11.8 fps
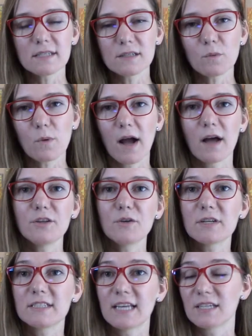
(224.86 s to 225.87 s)
in a while you
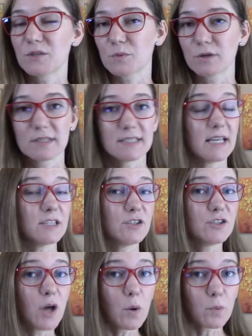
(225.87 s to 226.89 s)
can test words that
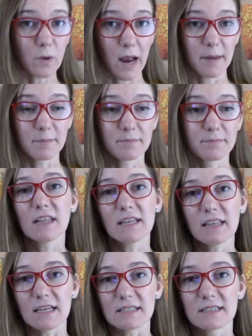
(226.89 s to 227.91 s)
don't rhyme, like
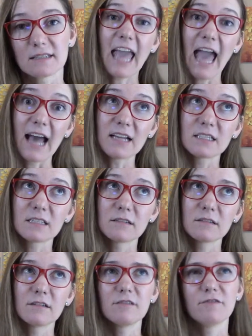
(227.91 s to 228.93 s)
this. Cat,
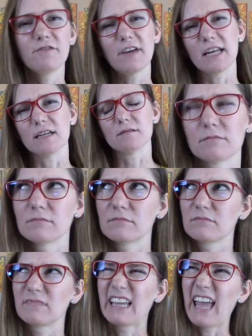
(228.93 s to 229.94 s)
fin.
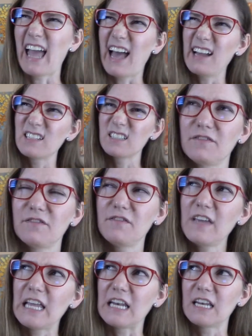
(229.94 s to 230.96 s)
Cat,
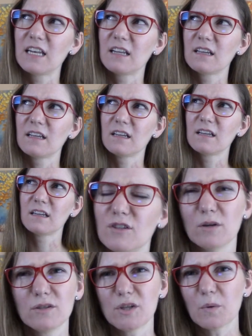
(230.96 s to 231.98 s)
fin.
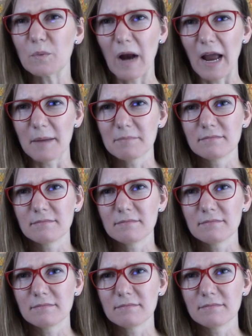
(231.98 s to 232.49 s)
Those don't rhyme.